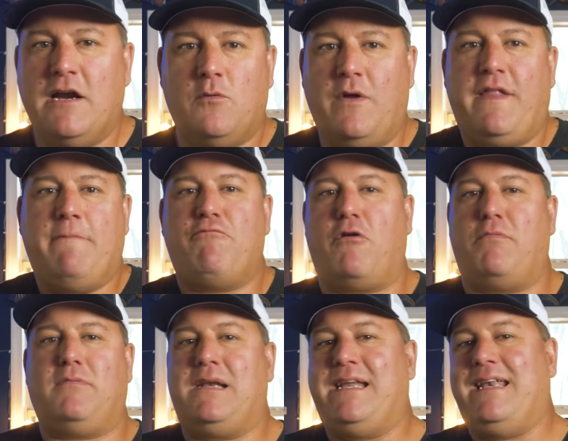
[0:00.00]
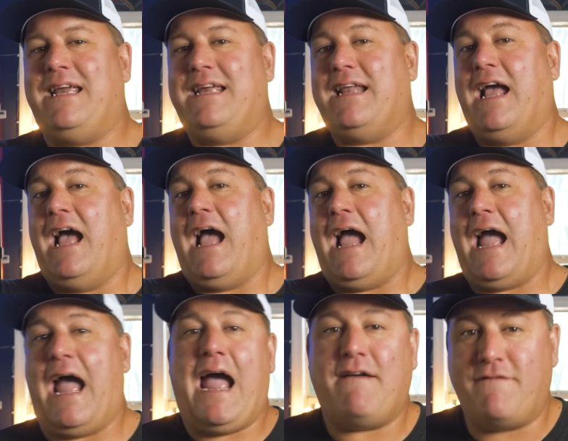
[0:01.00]
when they probably need
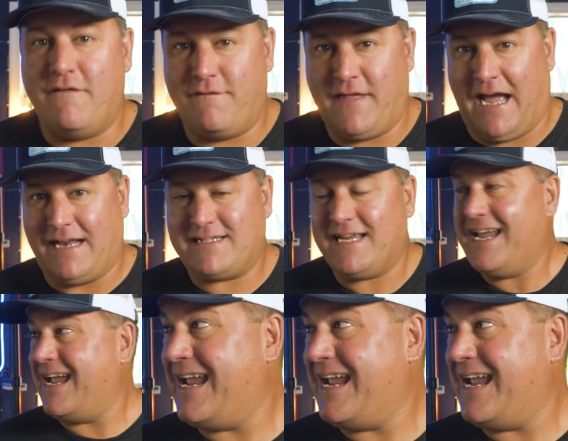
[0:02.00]
half of that